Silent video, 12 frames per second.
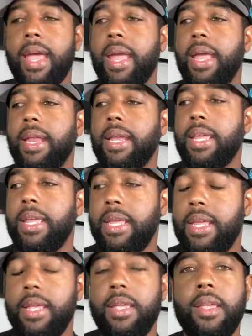And
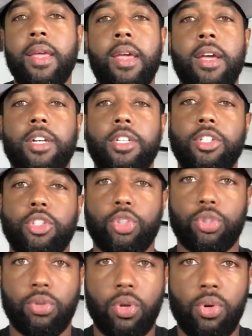he
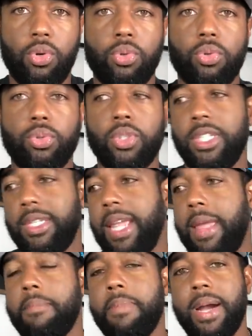controls
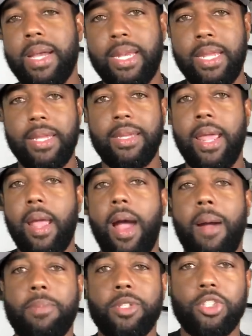their money, their
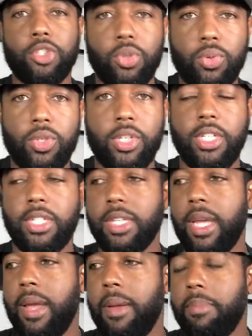opportunities,
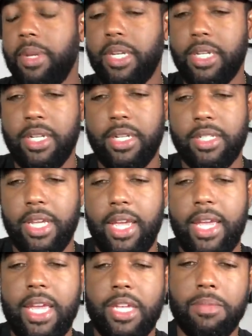because
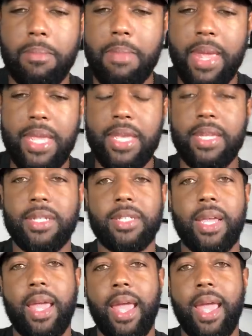his minions